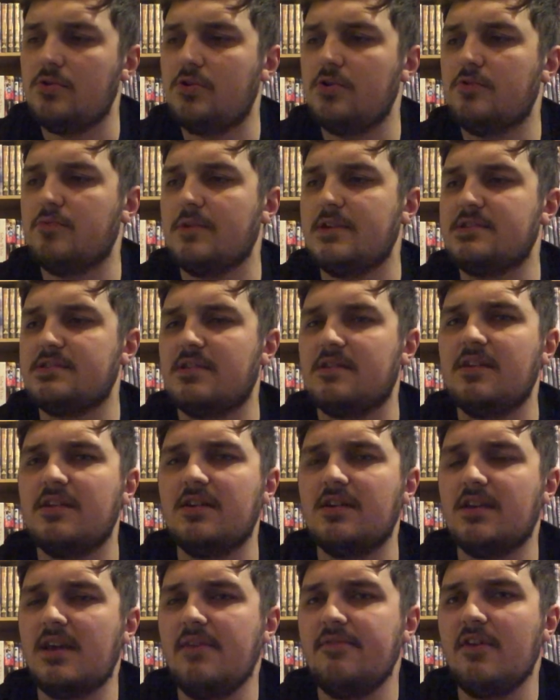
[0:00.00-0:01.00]
Goodreads, I think
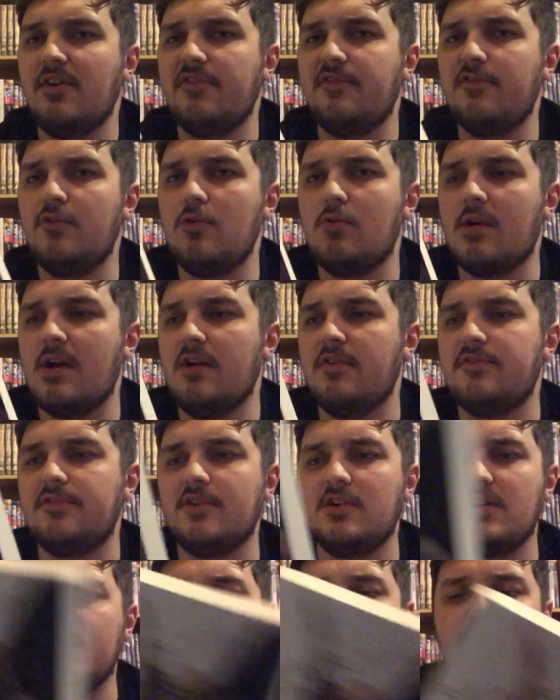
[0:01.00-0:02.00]
I gave it a 4 out of
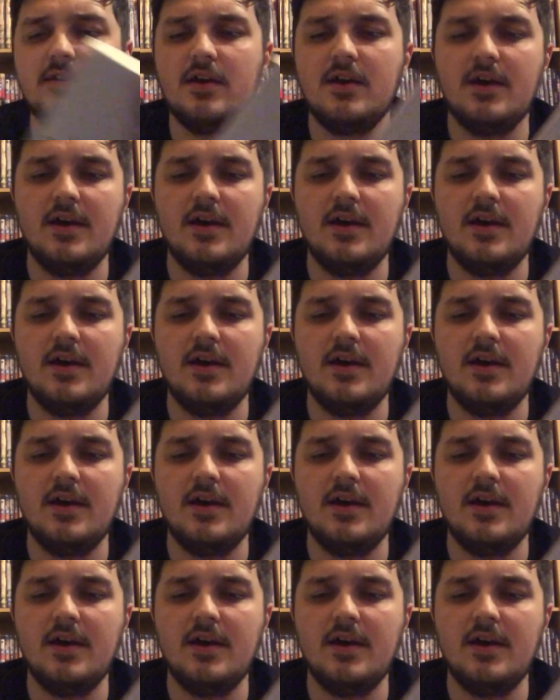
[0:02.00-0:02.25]
5.